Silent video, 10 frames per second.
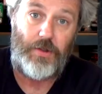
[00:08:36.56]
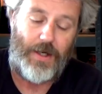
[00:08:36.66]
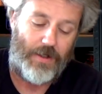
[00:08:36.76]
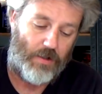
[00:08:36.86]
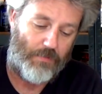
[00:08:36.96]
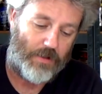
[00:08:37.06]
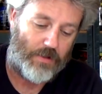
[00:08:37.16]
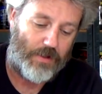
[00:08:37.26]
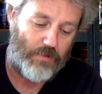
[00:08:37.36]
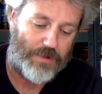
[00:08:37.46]
that.
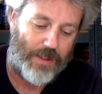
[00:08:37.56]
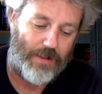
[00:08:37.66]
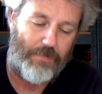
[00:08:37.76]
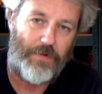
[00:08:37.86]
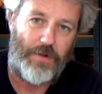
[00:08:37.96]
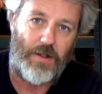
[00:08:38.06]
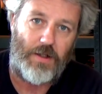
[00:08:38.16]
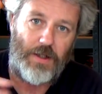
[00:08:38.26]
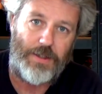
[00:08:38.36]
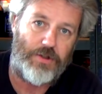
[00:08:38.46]
That was only for the
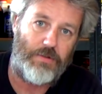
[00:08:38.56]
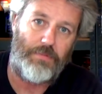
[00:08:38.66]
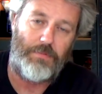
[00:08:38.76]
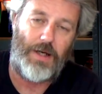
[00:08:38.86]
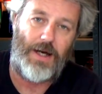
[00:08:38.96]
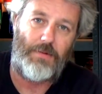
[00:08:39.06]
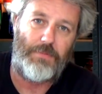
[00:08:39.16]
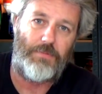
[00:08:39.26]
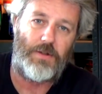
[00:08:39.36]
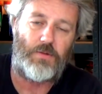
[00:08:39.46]
Legend
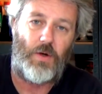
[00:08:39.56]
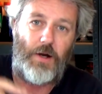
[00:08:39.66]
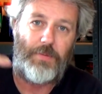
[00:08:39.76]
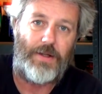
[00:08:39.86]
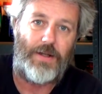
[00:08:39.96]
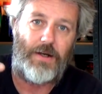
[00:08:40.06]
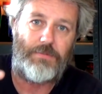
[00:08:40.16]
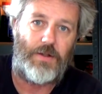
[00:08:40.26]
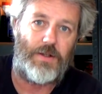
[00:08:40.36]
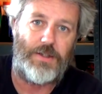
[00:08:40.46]
members. We're opening that
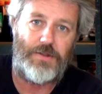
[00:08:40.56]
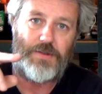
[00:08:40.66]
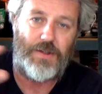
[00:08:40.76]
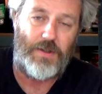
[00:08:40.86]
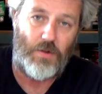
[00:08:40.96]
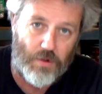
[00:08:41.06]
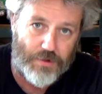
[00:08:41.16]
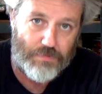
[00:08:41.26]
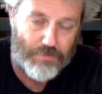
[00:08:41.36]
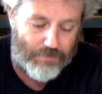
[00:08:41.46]
up to the Legends and the
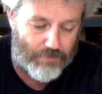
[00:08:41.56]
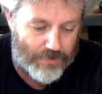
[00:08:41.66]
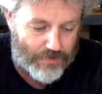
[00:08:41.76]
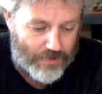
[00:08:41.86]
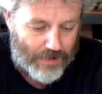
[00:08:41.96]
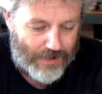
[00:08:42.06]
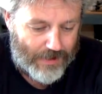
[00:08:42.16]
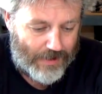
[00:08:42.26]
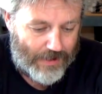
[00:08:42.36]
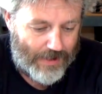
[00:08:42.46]
Awesome members,
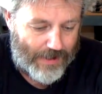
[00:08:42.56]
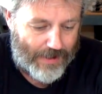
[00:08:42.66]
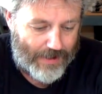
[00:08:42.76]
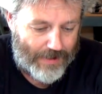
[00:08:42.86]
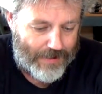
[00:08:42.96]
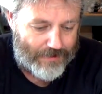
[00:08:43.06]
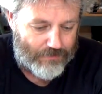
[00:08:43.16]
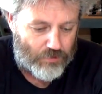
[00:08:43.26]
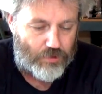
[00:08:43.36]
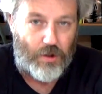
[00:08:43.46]

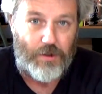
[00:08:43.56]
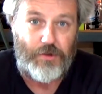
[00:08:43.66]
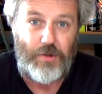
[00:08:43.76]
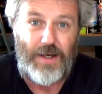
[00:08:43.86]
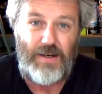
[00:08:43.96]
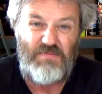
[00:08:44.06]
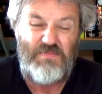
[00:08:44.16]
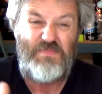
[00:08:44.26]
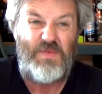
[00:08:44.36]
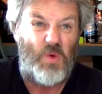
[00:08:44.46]
and we'll try and do that
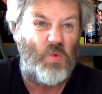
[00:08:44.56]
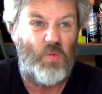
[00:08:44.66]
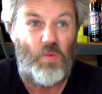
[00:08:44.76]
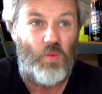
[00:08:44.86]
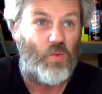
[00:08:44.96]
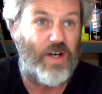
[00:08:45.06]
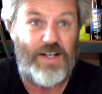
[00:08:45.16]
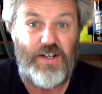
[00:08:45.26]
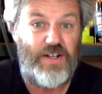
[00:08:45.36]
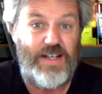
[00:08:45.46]

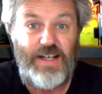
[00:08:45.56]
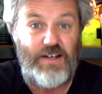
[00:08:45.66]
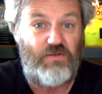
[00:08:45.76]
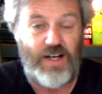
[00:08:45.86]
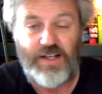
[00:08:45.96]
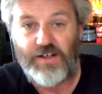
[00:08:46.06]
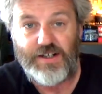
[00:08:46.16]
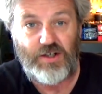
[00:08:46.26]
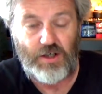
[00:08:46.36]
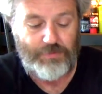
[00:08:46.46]

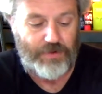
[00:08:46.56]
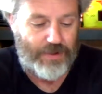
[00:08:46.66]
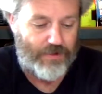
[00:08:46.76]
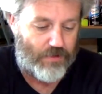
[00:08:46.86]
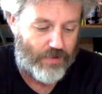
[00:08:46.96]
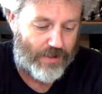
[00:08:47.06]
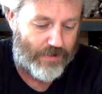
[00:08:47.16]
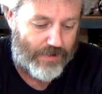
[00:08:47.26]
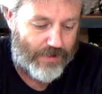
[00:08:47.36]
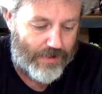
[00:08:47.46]
irregularly type of thing throughout
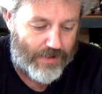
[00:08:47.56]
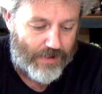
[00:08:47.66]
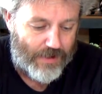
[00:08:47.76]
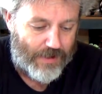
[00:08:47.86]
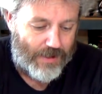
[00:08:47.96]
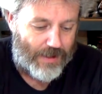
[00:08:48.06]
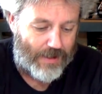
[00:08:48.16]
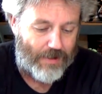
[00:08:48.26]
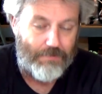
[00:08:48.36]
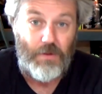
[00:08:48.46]
the year.
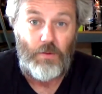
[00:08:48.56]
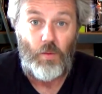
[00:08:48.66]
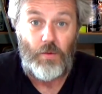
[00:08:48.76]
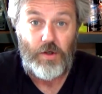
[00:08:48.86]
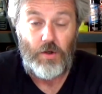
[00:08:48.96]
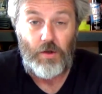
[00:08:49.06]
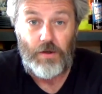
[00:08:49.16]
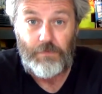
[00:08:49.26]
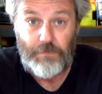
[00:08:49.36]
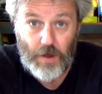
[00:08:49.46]
What we call
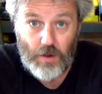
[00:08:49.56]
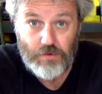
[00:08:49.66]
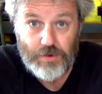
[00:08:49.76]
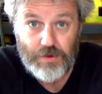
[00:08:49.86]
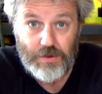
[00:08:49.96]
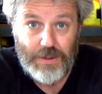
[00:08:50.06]
the Vault,